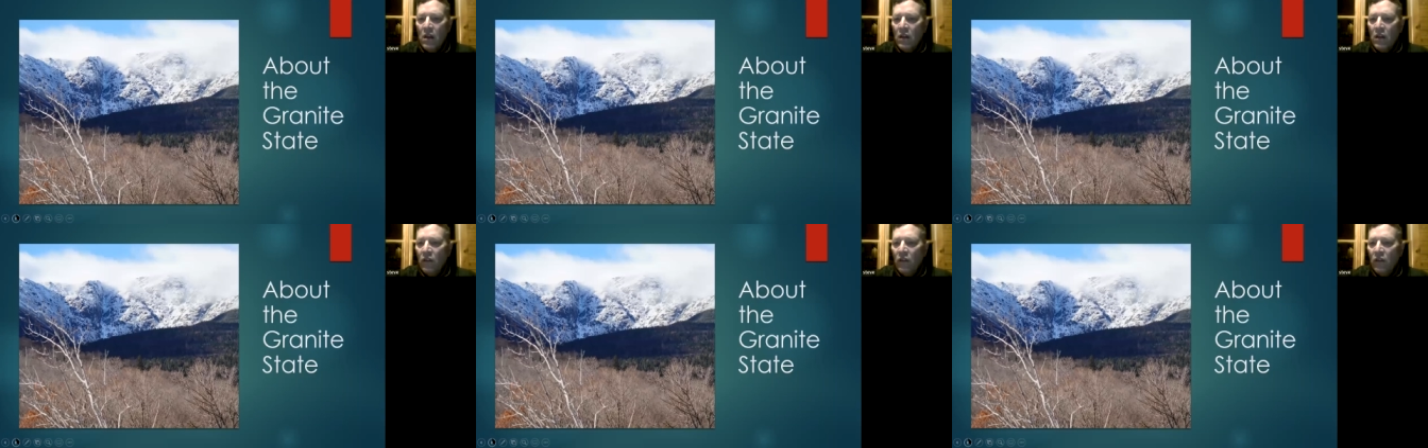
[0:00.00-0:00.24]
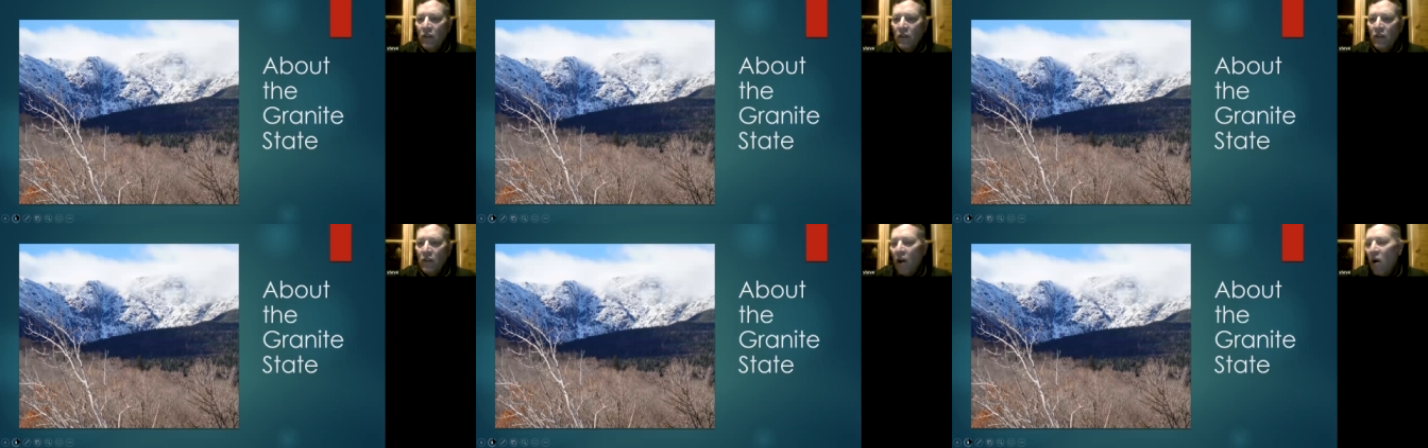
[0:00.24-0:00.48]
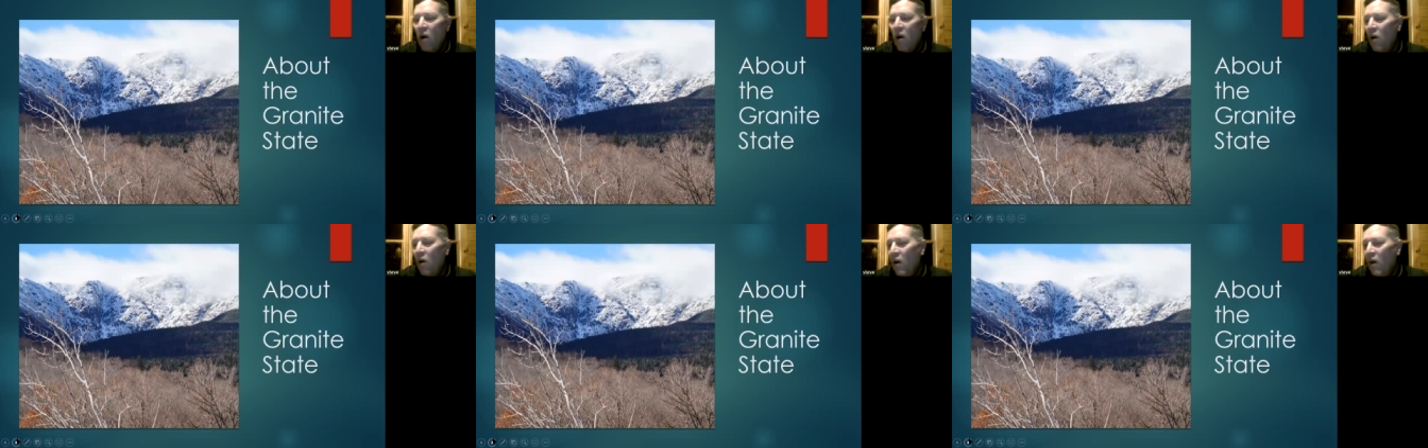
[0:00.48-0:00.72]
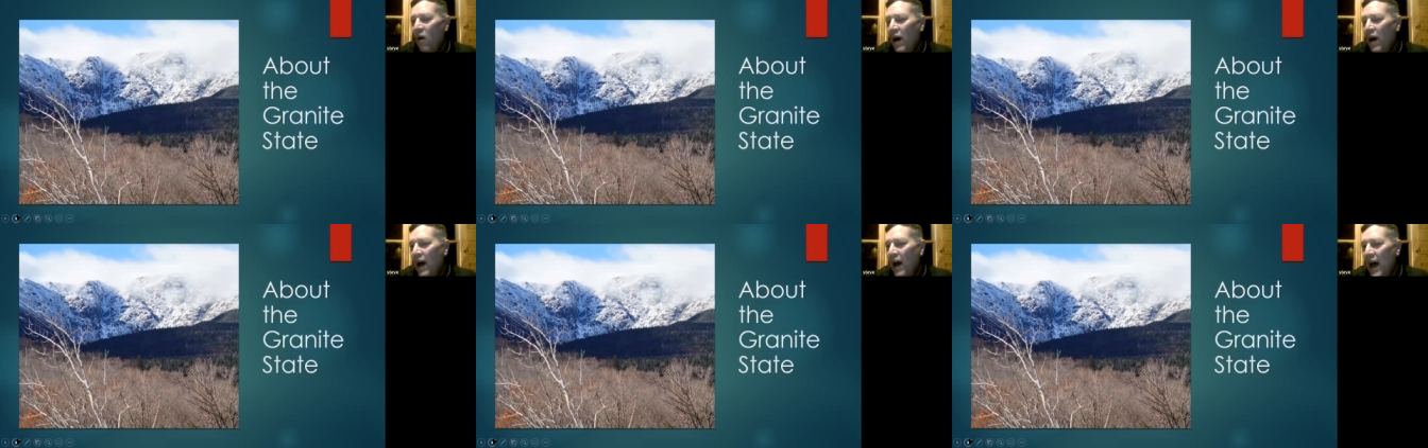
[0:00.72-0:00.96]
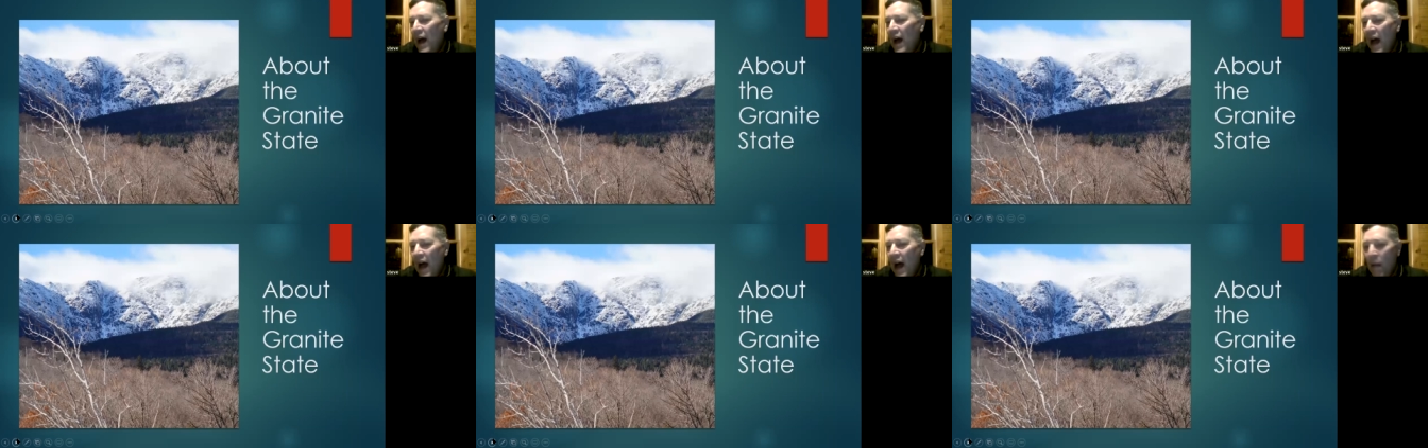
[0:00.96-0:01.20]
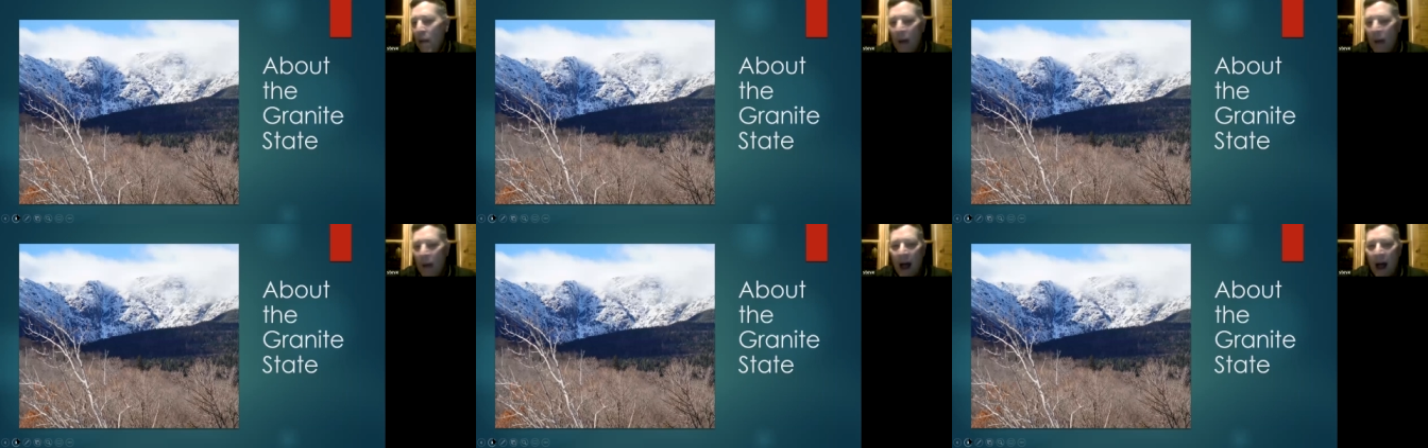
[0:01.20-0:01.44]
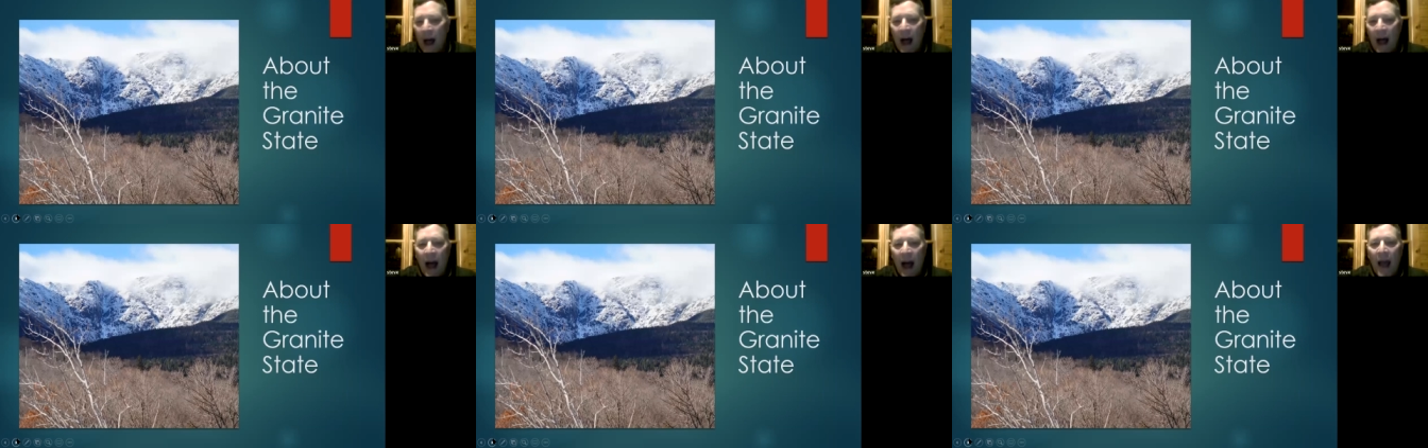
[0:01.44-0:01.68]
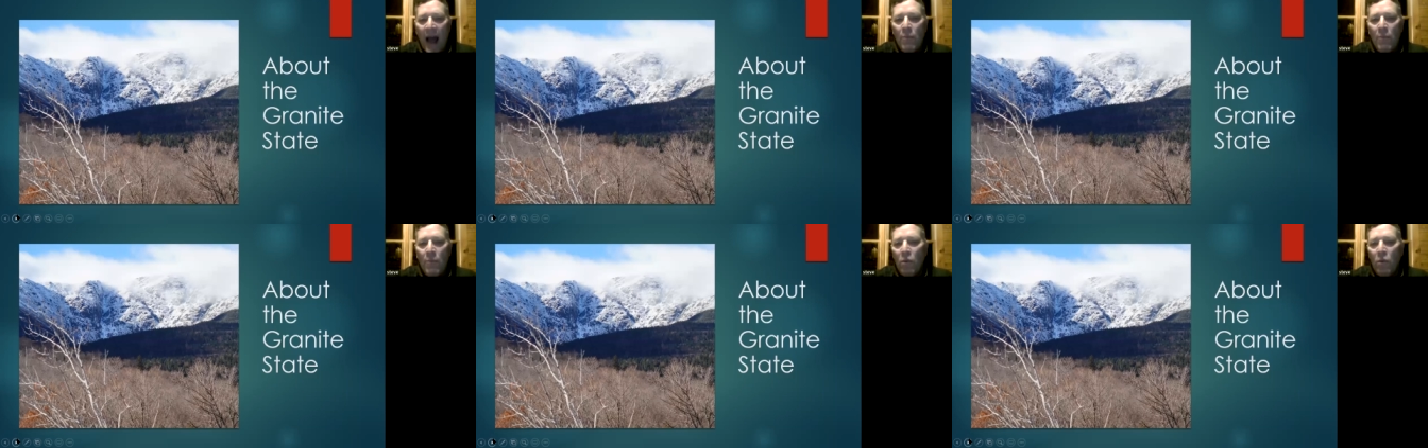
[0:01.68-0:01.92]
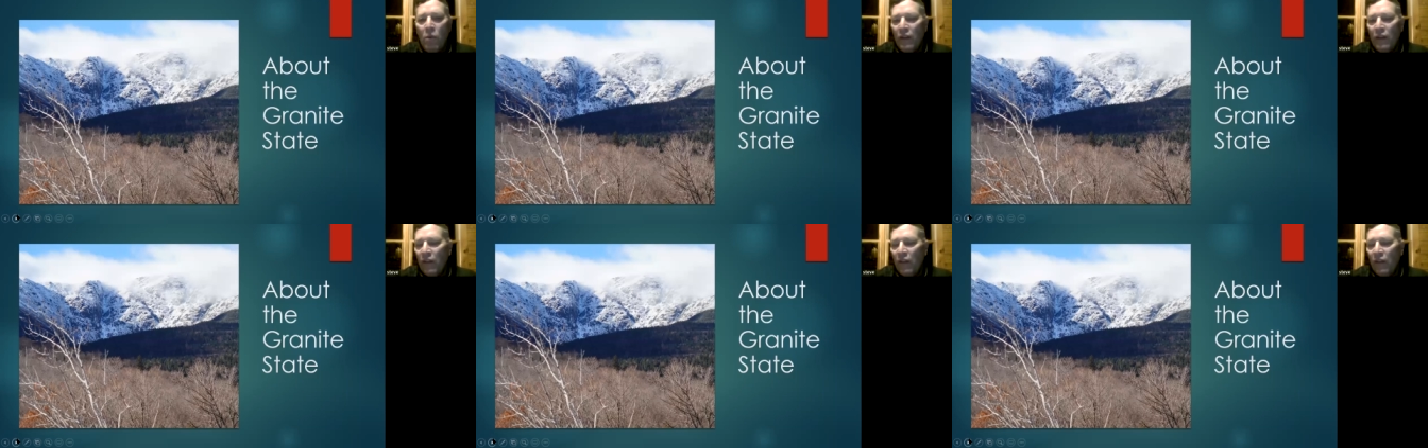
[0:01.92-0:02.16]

So um, I put